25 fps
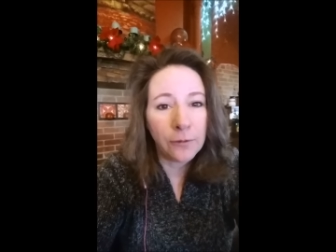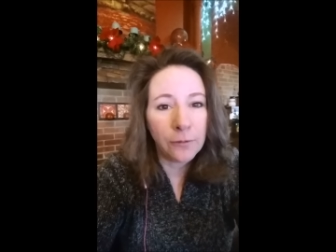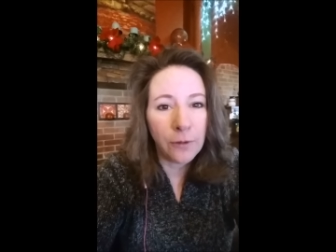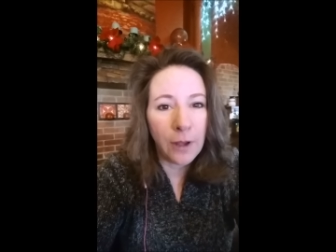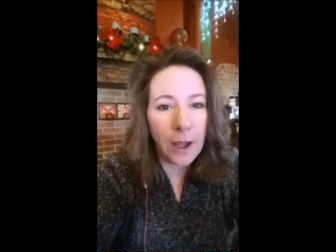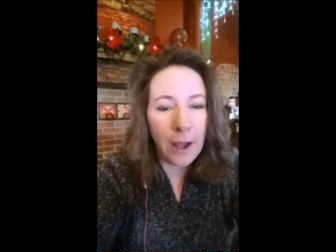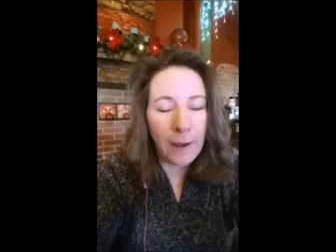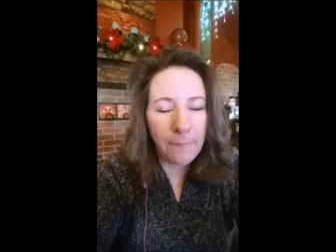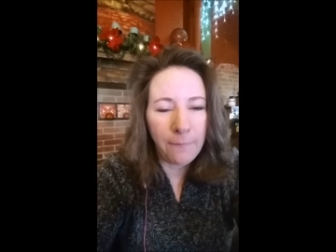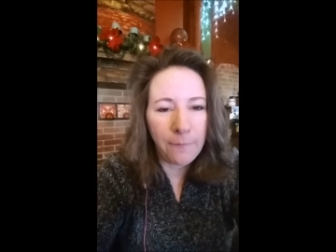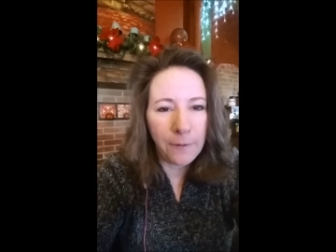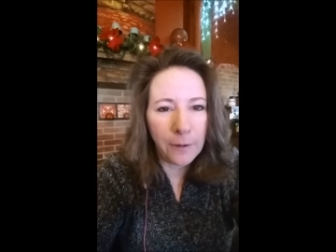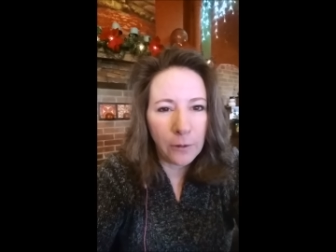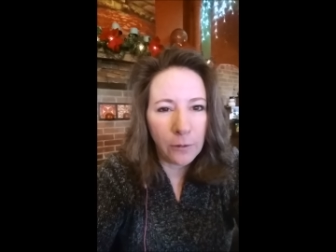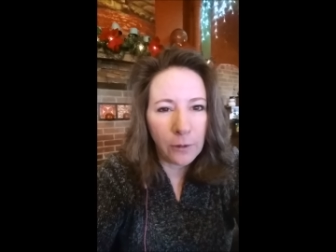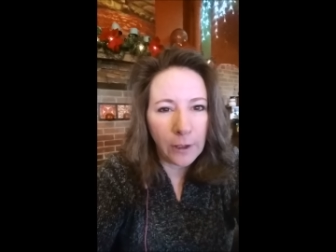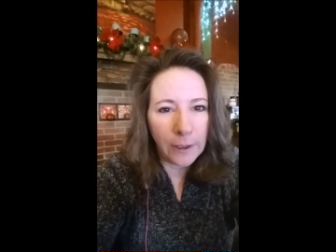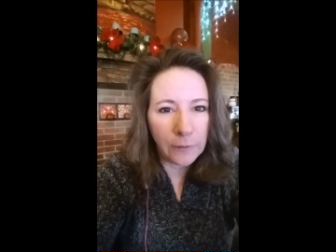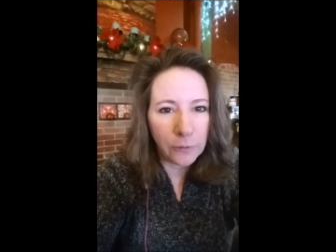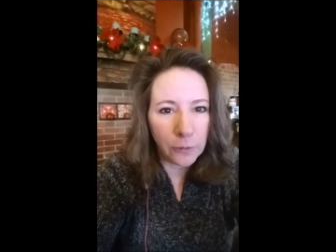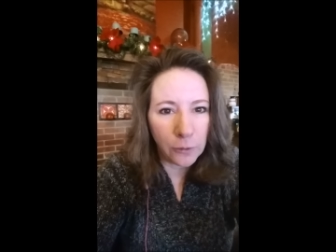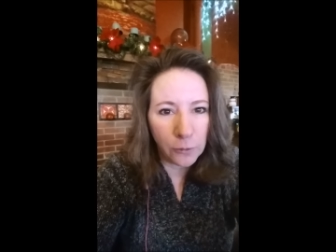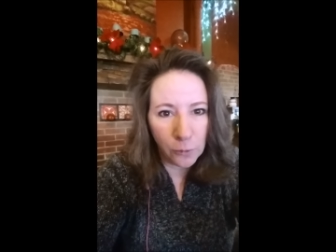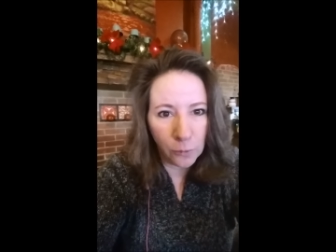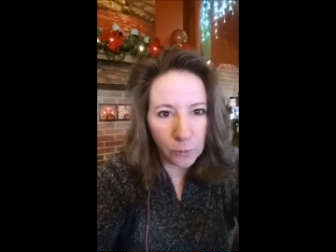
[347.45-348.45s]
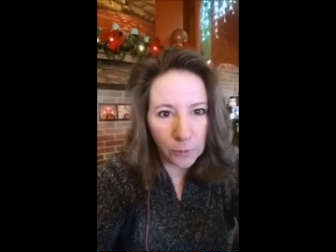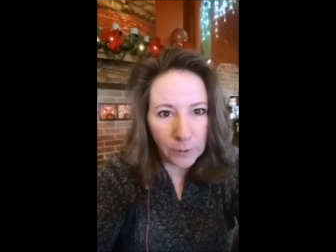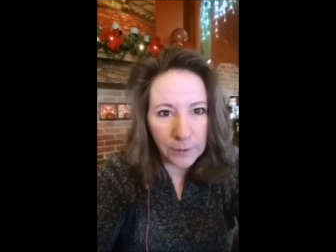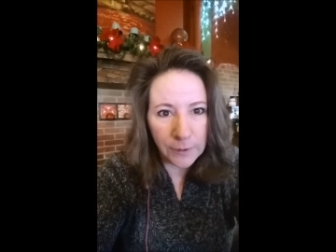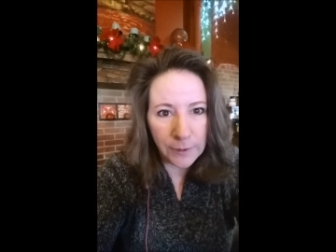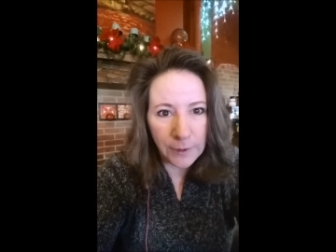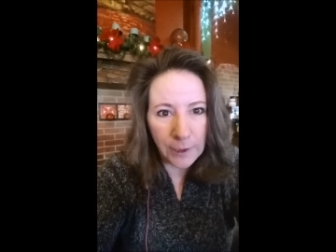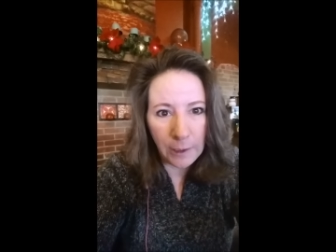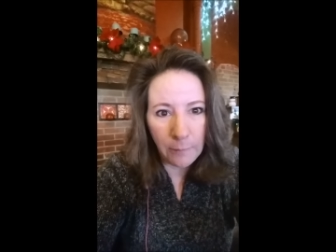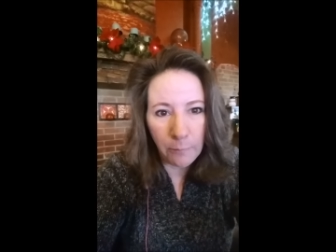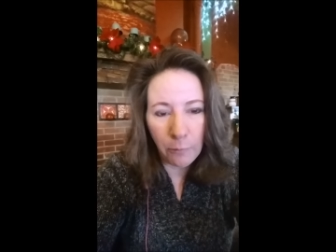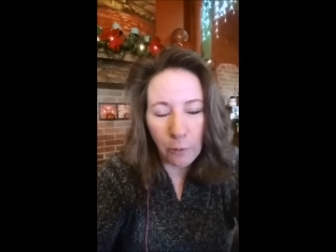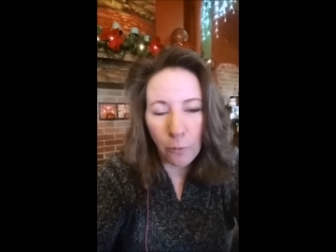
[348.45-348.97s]
I feel like the Lord's
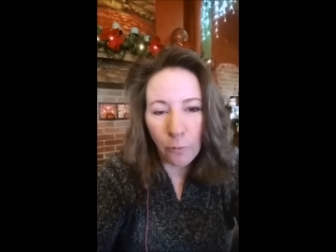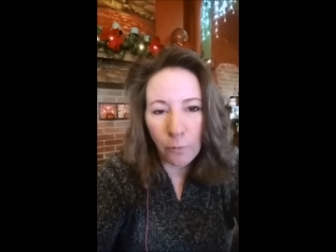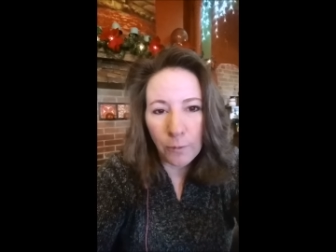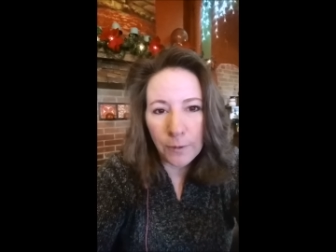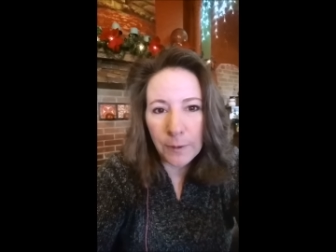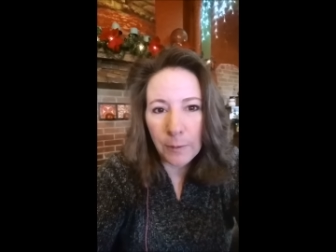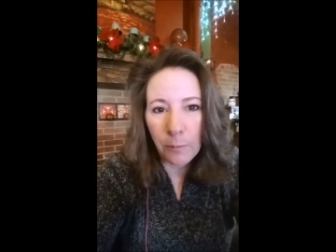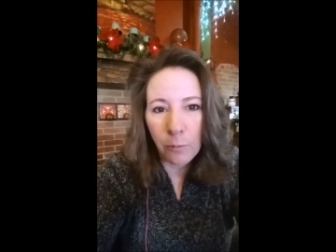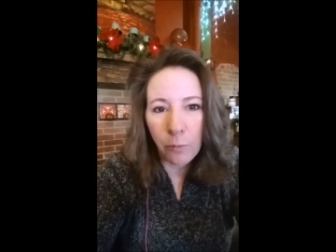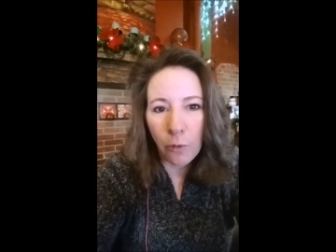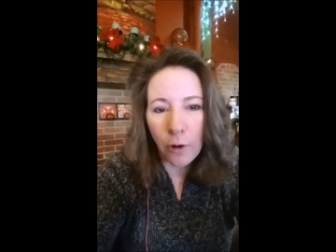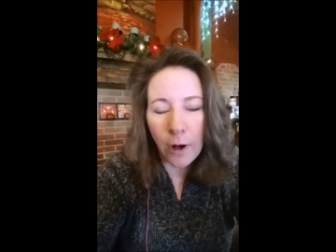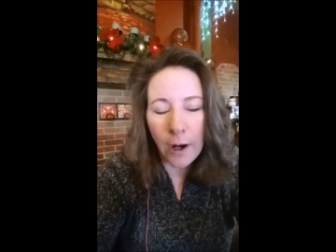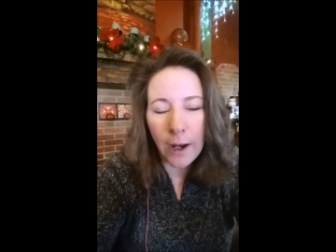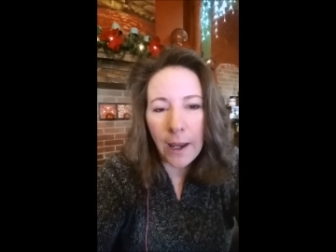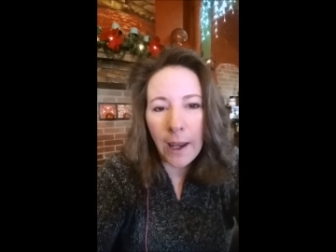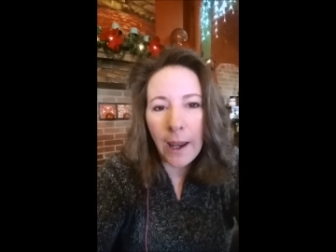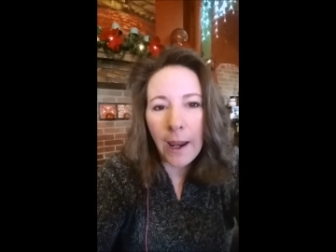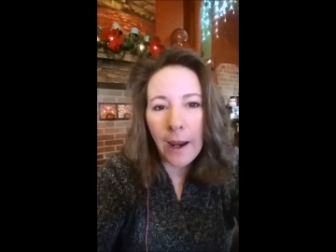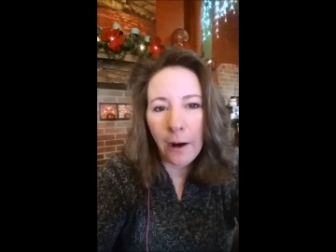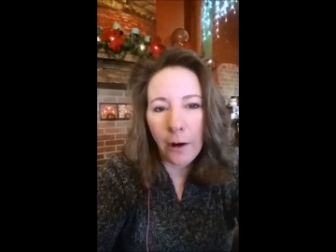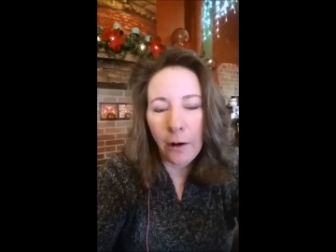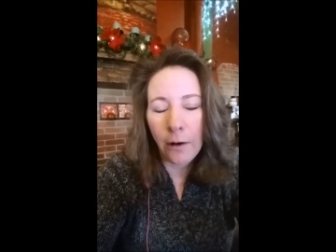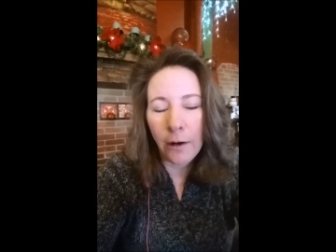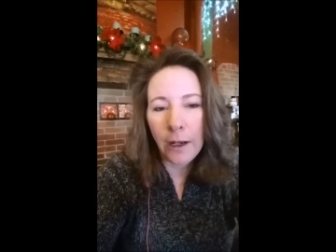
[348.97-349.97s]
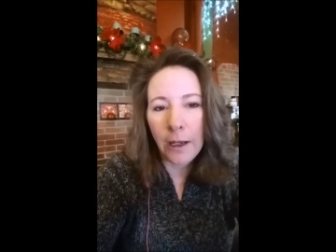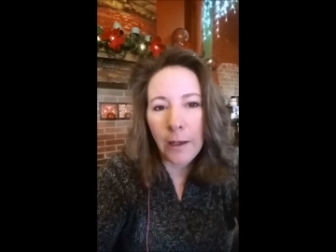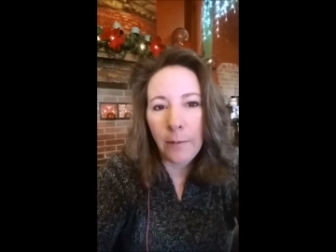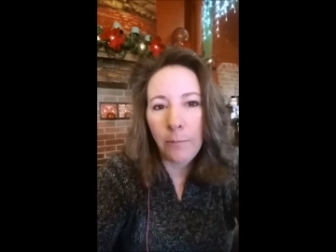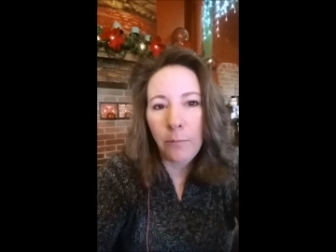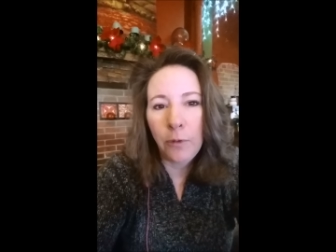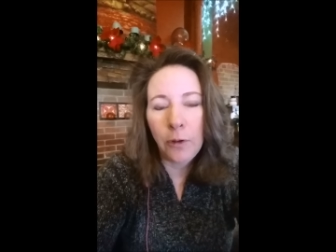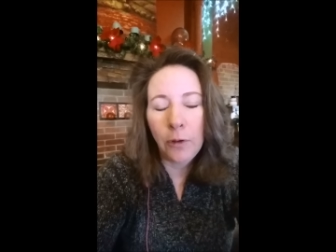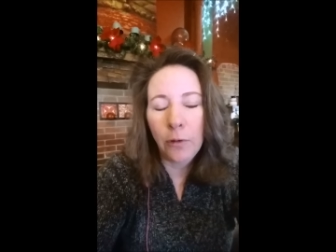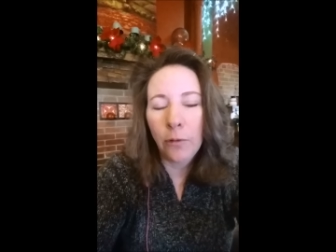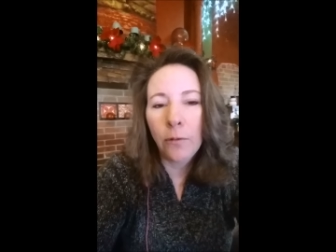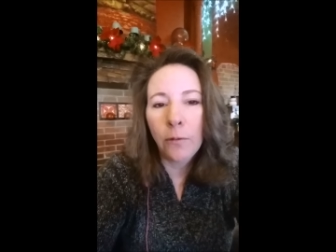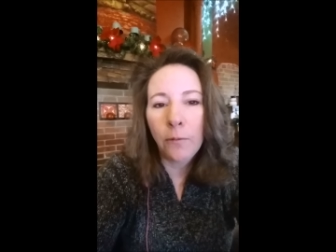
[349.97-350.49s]
table, was a bright, airy,
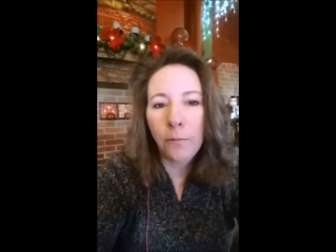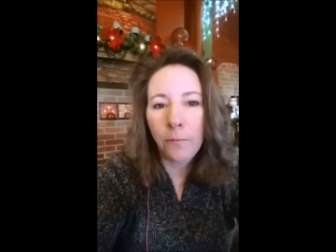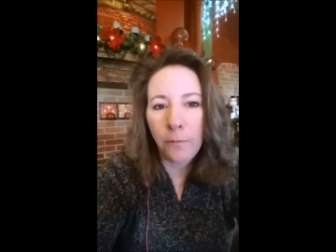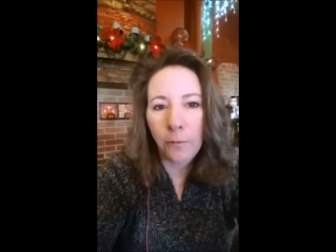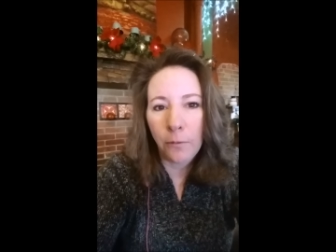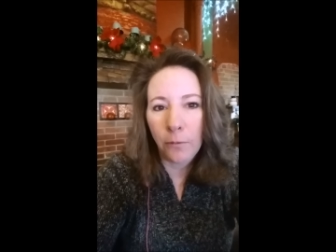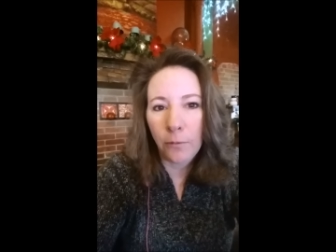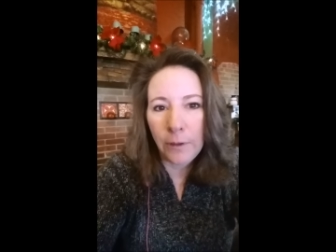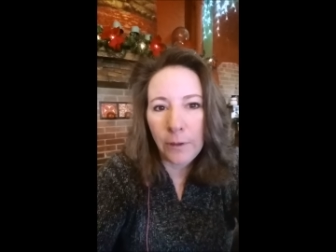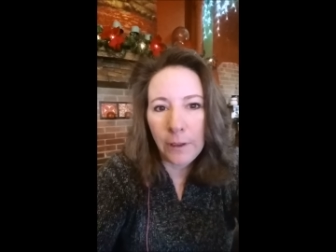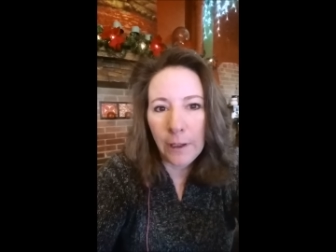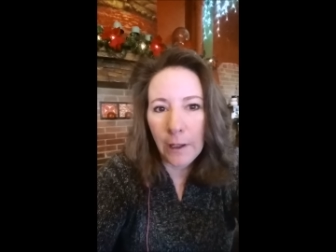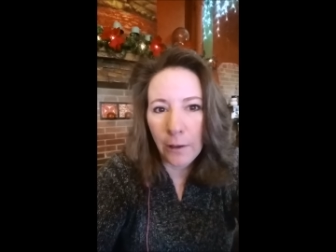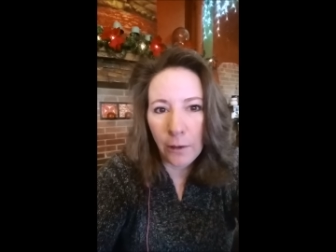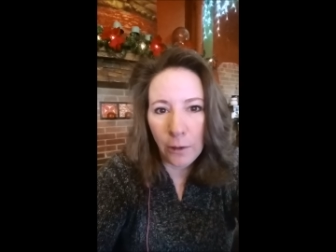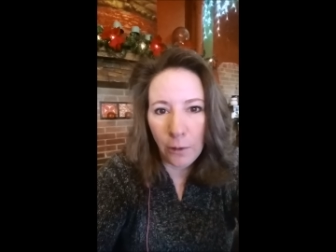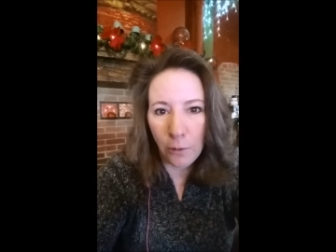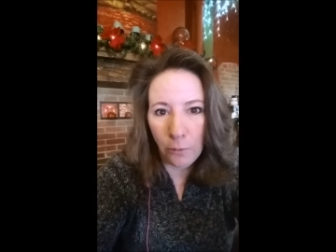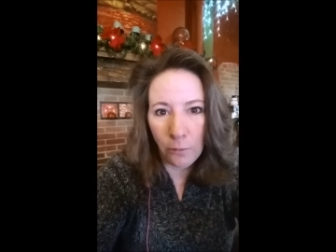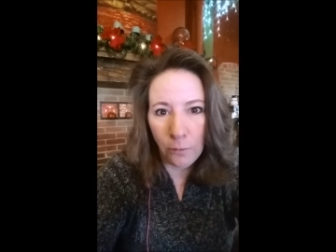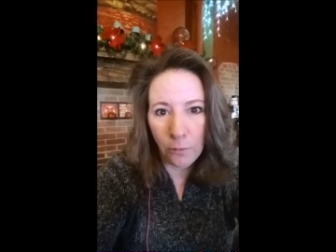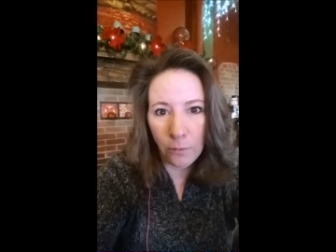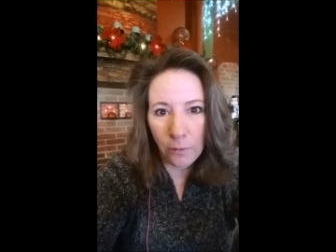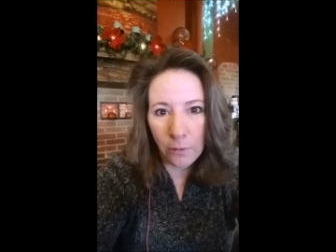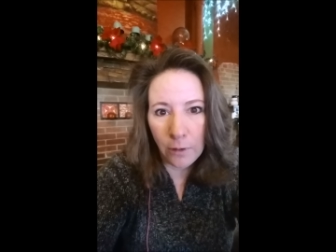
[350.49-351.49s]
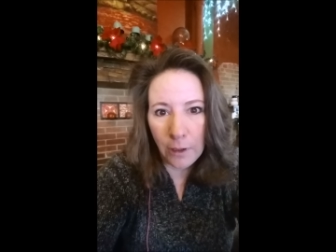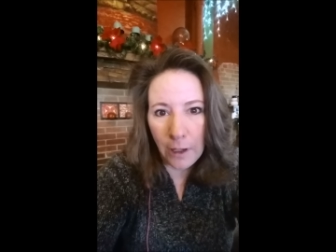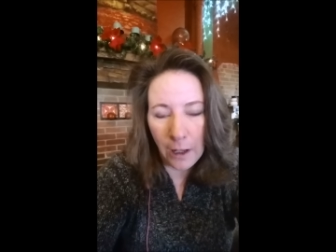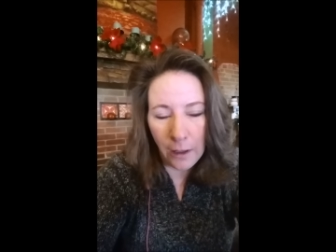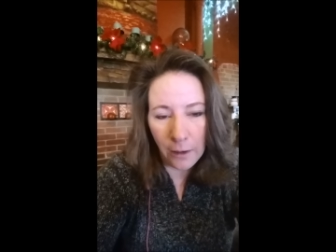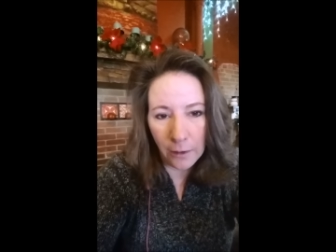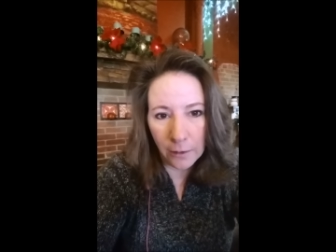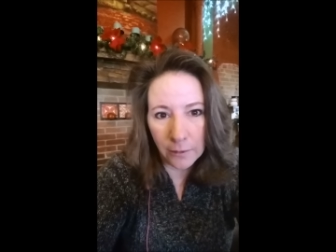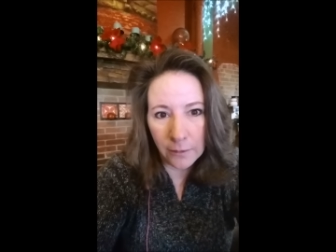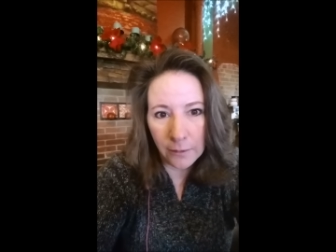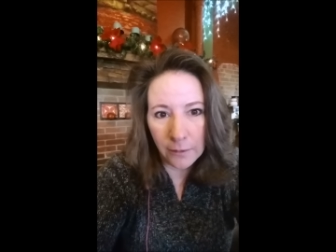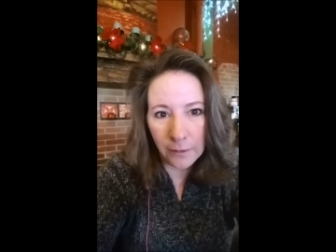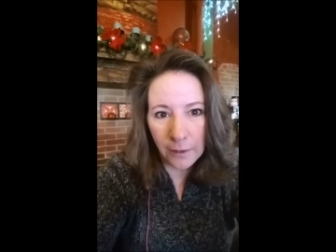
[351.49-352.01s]
beautiful yellow
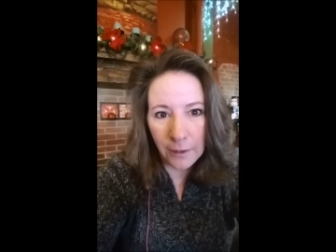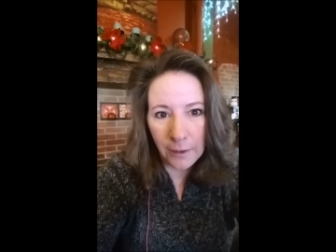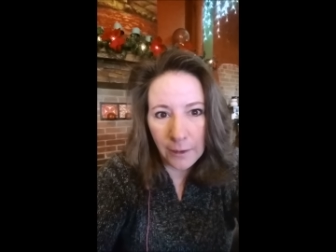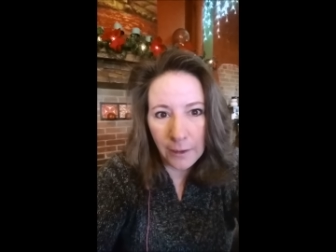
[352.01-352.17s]
color.